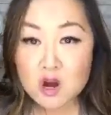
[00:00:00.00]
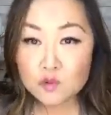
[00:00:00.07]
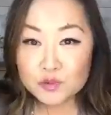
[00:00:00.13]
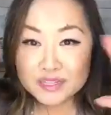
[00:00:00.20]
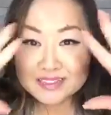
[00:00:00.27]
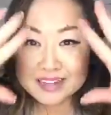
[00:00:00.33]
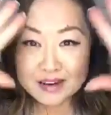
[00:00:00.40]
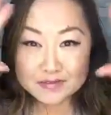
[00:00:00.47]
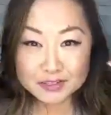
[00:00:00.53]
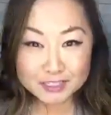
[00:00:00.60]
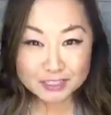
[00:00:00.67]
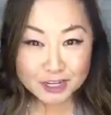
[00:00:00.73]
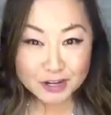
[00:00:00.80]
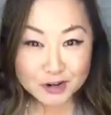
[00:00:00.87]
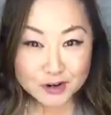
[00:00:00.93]
We love
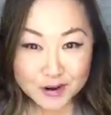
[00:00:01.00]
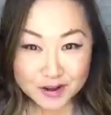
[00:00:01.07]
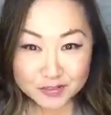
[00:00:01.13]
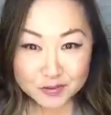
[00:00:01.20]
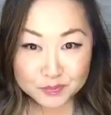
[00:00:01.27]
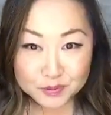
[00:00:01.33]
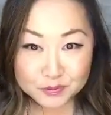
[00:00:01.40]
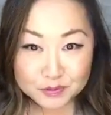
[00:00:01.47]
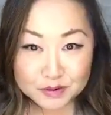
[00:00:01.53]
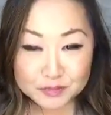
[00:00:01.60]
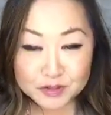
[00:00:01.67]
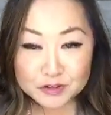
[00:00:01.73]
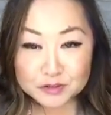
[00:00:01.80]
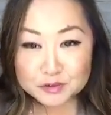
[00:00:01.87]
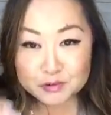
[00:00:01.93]
glow on the
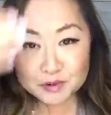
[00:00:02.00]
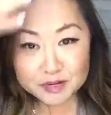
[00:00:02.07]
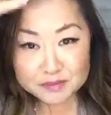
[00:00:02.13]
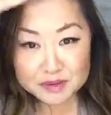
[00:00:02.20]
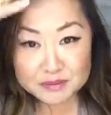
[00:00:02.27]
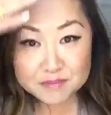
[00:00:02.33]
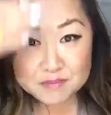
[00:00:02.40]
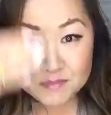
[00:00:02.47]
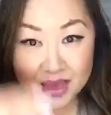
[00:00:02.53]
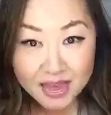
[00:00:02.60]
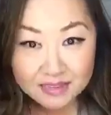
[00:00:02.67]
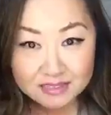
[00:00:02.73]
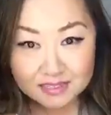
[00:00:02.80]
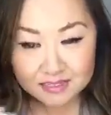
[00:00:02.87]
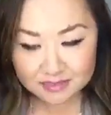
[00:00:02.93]
perimeter. We want to be
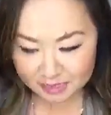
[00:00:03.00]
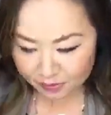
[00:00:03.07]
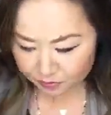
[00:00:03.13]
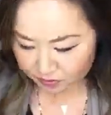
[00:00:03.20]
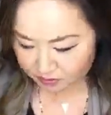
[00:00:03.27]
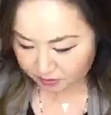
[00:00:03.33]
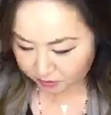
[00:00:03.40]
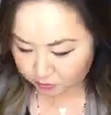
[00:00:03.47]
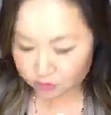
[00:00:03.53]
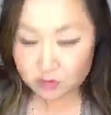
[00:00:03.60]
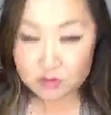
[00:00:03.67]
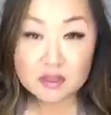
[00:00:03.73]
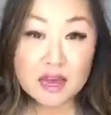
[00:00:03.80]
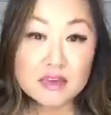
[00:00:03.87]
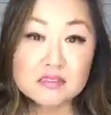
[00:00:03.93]
matte down the center. So
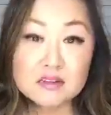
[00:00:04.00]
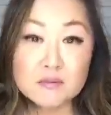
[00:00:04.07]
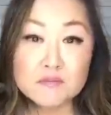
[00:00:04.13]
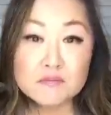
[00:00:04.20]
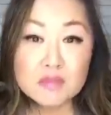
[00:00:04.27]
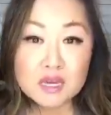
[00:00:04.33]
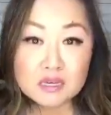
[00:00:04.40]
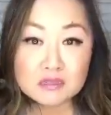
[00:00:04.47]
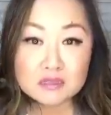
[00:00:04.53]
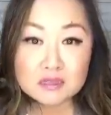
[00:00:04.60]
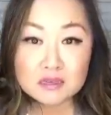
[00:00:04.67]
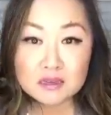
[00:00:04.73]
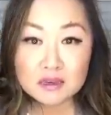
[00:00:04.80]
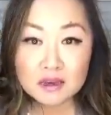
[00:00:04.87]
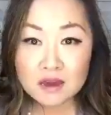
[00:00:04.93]
that is an
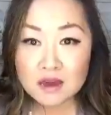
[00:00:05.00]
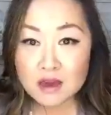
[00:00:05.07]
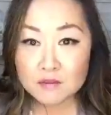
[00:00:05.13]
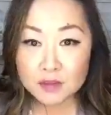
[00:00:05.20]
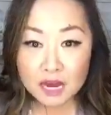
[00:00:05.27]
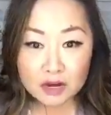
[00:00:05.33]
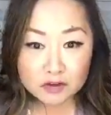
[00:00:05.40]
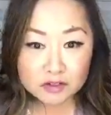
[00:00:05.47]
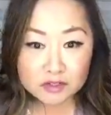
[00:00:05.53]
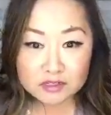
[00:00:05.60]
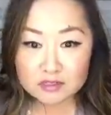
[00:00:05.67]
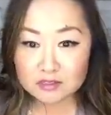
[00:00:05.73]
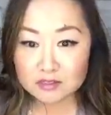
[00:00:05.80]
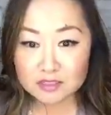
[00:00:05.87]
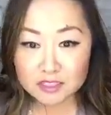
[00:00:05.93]
amazing setting powder
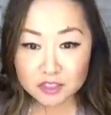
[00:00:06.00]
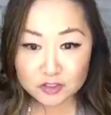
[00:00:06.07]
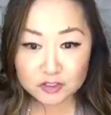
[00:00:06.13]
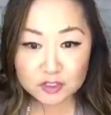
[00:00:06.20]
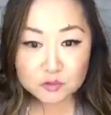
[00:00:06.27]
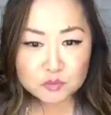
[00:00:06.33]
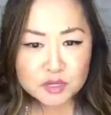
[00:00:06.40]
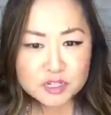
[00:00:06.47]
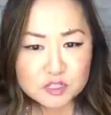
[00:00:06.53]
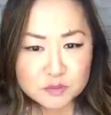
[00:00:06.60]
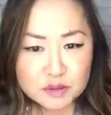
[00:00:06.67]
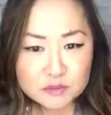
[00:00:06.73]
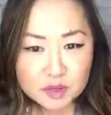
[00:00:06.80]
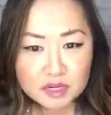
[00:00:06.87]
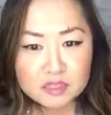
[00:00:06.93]
is literally, what is
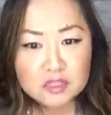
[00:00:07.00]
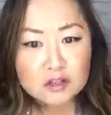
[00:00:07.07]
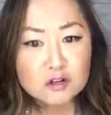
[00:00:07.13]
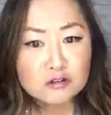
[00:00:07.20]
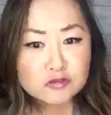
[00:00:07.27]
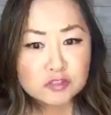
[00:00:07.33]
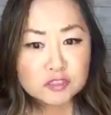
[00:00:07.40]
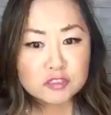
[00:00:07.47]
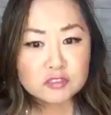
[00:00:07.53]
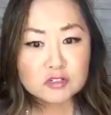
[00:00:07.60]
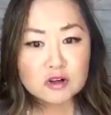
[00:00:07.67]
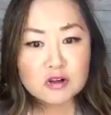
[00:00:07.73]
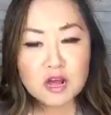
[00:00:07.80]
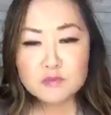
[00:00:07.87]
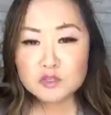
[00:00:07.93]
my blog? It's on
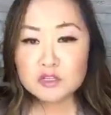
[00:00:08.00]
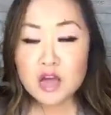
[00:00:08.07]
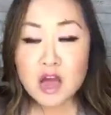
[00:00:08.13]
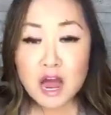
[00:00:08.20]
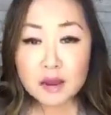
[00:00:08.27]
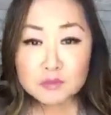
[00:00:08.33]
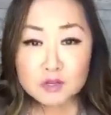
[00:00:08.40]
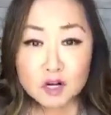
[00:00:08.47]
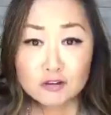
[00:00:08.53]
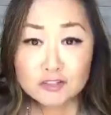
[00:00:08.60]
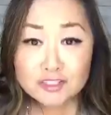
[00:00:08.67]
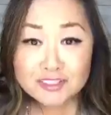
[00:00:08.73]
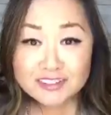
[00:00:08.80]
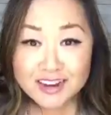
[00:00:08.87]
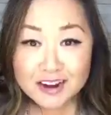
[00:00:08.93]
CoachGlitter.com. I'm Coach
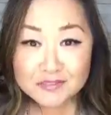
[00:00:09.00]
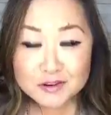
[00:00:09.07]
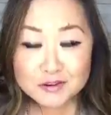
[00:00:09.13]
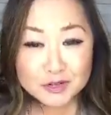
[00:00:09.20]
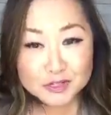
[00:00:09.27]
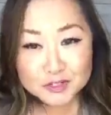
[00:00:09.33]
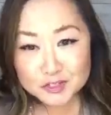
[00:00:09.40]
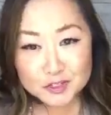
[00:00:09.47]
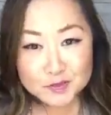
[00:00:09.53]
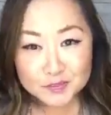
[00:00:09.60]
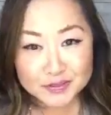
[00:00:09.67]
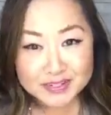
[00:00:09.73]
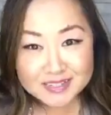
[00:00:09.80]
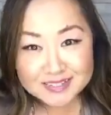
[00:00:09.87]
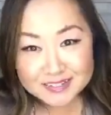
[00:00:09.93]
Glitter everywhere. Super
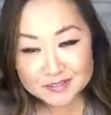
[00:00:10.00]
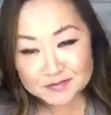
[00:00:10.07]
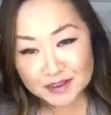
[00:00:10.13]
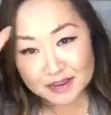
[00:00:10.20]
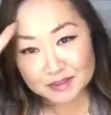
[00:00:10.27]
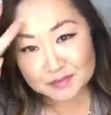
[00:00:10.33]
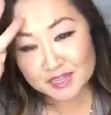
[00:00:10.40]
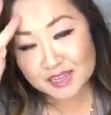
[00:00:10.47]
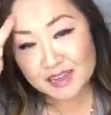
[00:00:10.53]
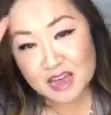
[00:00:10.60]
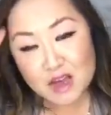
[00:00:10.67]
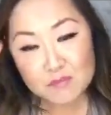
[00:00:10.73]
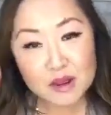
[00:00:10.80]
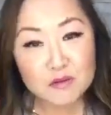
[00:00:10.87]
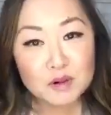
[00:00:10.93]
easy to find me.
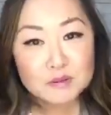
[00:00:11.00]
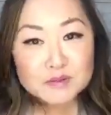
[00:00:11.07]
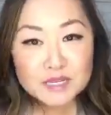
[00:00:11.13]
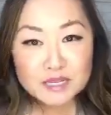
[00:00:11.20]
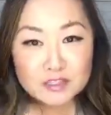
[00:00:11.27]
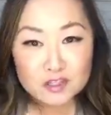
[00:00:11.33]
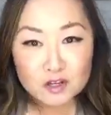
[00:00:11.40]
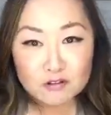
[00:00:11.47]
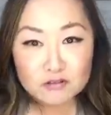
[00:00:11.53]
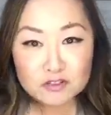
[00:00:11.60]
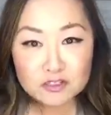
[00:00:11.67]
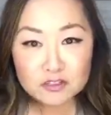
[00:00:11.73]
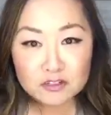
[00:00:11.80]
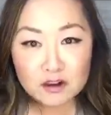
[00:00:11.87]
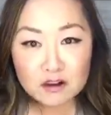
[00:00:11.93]
My website's
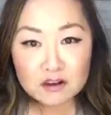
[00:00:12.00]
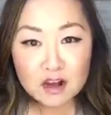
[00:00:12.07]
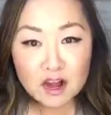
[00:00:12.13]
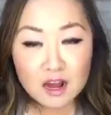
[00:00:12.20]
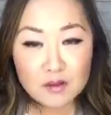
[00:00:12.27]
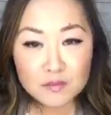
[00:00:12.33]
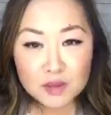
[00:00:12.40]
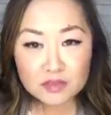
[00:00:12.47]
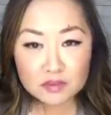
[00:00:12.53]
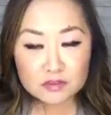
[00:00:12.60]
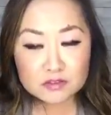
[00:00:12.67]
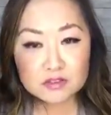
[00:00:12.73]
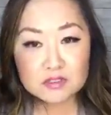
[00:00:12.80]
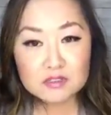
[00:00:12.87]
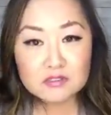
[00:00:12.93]
CoachGlitter.com, and then
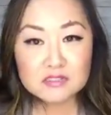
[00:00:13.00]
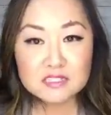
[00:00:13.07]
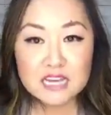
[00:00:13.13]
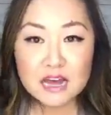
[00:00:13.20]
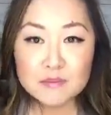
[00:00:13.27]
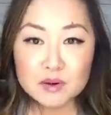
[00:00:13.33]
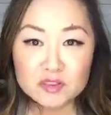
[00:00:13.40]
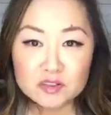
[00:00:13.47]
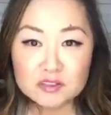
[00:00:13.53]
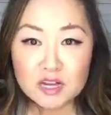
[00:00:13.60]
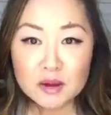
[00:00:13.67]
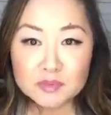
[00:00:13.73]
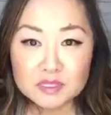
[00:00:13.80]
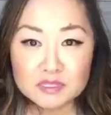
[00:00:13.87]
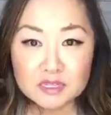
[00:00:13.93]
there's a little tab on the
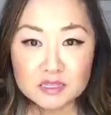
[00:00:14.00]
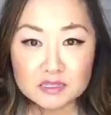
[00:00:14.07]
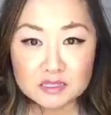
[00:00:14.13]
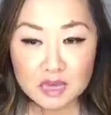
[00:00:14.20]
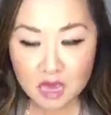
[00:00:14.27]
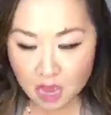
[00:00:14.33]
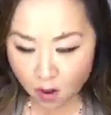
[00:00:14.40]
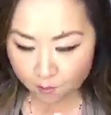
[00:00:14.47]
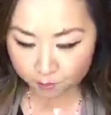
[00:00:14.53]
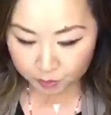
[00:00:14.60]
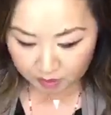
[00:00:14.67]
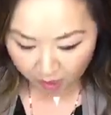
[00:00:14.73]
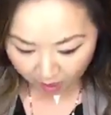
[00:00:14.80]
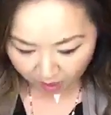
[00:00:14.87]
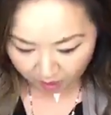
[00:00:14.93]
top that says
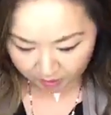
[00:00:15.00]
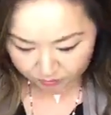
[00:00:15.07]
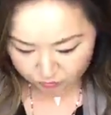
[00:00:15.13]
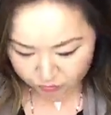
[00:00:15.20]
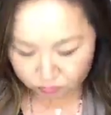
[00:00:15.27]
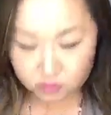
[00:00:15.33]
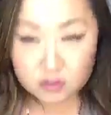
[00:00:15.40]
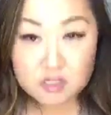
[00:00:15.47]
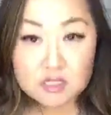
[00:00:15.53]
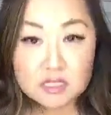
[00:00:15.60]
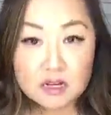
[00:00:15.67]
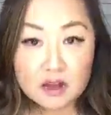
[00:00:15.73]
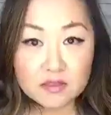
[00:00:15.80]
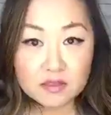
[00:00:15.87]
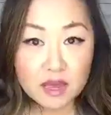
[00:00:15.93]
blog. So just
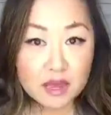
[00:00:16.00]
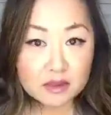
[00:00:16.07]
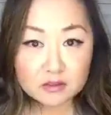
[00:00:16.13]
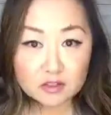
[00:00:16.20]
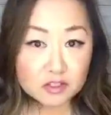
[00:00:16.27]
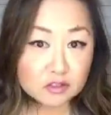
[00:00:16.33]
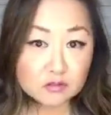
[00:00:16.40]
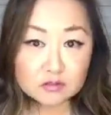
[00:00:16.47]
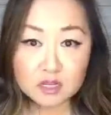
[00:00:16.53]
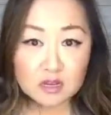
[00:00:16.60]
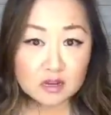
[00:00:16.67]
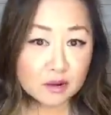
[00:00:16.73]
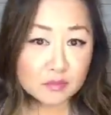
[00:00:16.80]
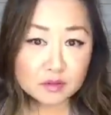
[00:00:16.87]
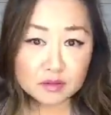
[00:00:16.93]
click on that. You can,
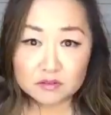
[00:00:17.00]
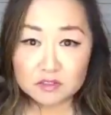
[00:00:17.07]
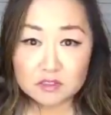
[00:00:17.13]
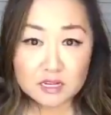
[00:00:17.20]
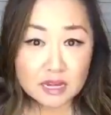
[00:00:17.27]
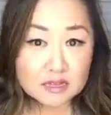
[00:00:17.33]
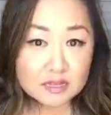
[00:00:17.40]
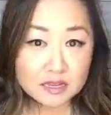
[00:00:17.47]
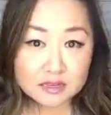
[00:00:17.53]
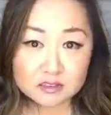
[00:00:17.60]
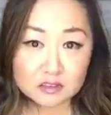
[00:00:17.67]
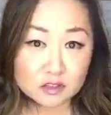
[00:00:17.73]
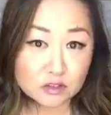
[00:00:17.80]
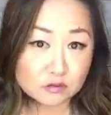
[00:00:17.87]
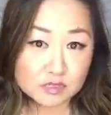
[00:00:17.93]
I mean, if you got
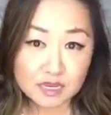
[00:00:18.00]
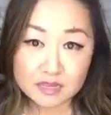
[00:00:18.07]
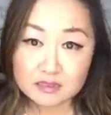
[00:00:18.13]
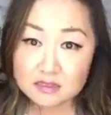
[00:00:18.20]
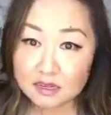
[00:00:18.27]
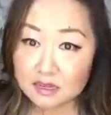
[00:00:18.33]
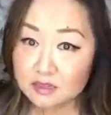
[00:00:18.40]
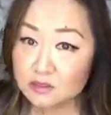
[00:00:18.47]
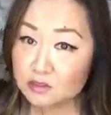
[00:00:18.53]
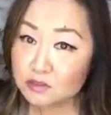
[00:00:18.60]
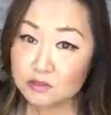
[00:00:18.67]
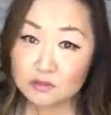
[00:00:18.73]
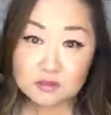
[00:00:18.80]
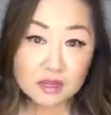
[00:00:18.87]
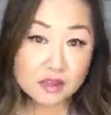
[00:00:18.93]
like, 10 days to
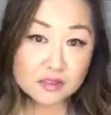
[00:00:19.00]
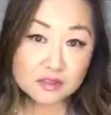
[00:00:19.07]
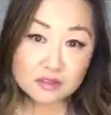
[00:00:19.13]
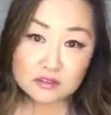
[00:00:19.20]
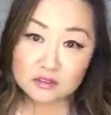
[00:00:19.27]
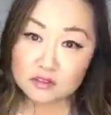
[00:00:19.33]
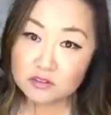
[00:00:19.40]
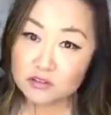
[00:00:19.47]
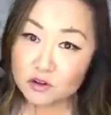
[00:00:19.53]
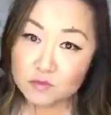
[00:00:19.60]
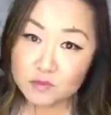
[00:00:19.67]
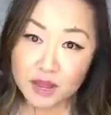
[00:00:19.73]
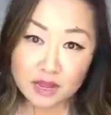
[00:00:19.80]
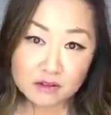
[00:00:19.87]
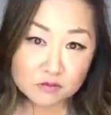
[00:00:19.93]
do nothing, you can go
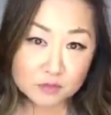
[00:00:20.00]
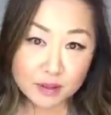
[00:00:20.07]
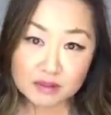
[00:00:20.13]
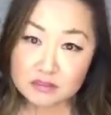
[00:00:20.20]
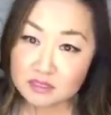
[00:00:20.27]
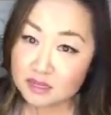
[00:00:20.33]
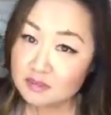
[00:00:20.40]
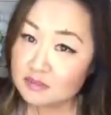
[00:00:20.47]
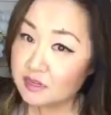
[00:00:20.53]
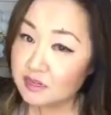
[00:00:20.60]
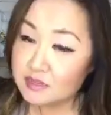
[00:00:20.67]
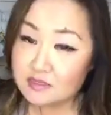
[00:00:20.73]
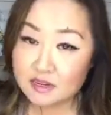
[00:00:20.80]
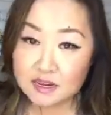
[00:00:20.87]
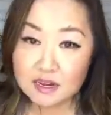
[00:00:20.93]
back about 10
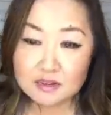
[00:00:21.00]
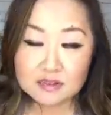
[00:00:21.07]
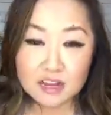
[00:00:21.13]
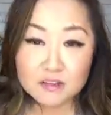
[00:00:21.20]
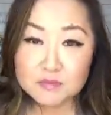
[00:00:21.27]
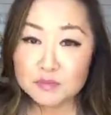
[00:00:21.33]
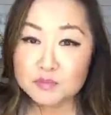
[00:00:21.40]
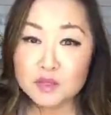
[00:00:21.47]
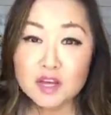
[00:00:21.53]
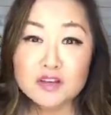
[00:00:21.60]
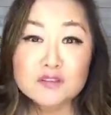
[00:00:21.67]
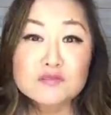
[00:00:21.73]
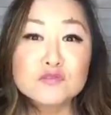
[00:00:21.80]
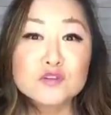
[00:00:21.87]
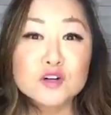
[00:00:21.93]
days. I've been
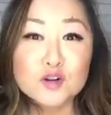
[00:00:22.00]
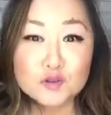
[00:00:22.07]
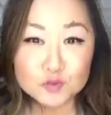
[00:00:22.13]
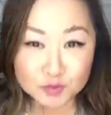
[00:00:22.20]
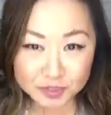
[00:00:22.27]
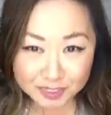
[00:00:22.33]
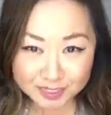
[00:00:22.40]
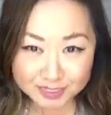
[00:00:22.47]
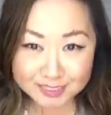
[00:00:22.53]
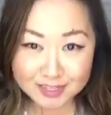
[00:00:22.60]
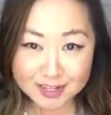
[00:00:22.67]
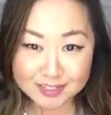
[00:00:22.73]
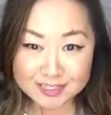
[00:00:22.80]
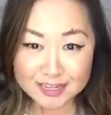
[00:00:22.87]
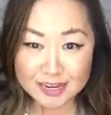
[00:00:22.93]
blogging for a really
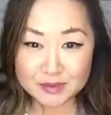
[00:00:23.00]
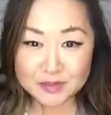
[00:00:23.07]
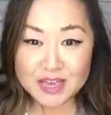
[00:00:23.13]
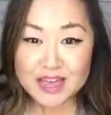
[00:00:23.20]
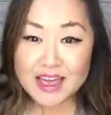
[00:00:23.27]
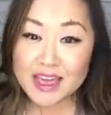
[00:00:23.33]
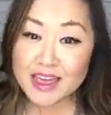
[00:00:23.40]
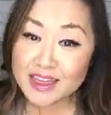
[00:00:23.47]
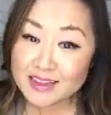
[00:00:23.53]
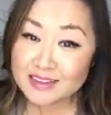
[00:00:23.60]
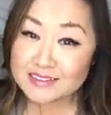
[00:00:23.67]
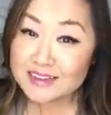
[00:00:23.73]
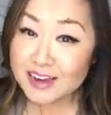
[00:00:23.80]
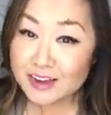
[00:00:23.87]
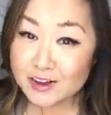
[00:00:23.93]
long time.
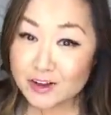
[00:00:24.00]
And I